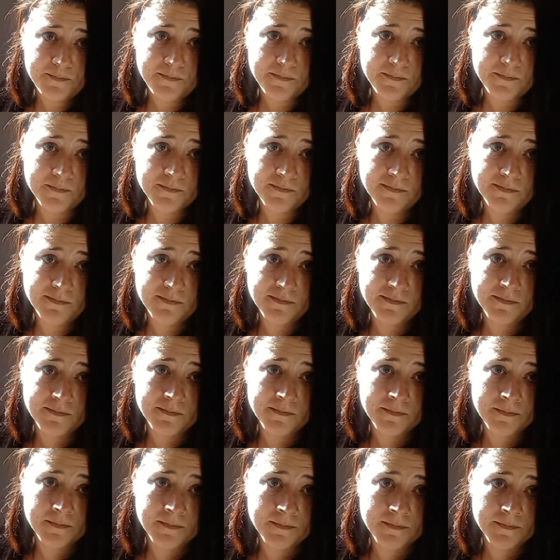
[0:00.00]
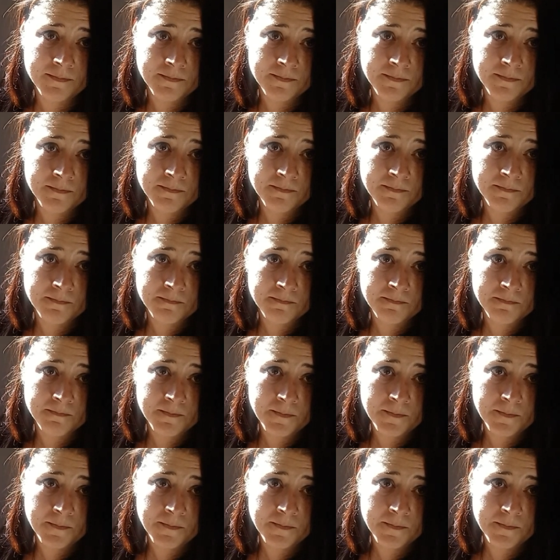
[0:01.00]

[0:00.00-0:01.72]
Nothing is said.